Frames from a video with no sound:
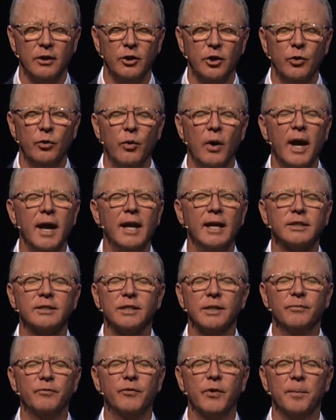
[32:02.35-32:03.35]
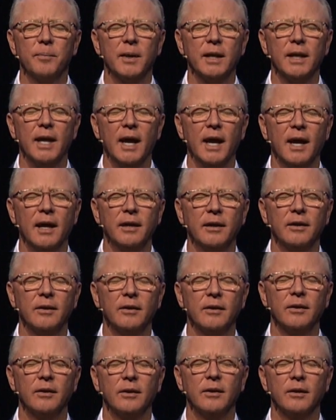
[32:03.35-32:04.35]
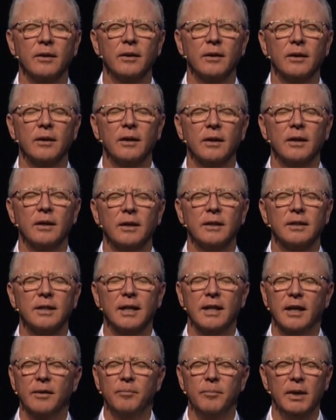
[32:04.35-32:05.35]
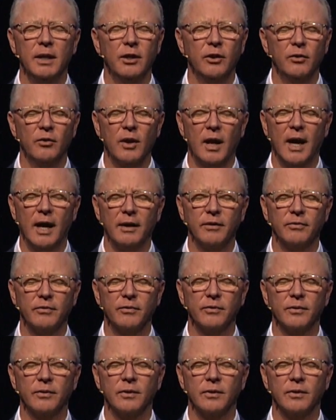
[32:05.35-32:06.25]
you raised him from the dead to give me new life.